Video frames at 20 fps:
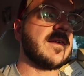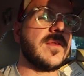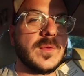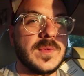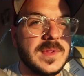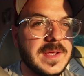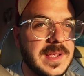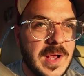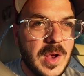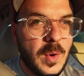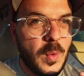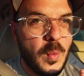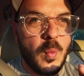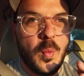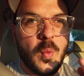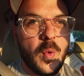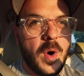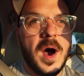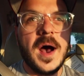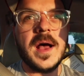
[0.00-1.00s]
ever really
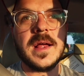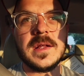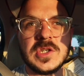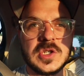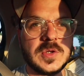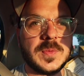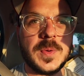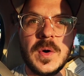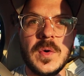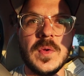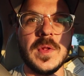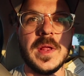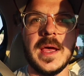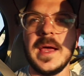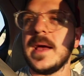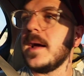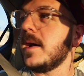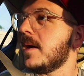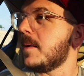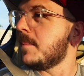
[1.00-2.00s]
want
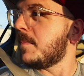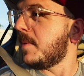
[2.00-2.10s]
Chipotle,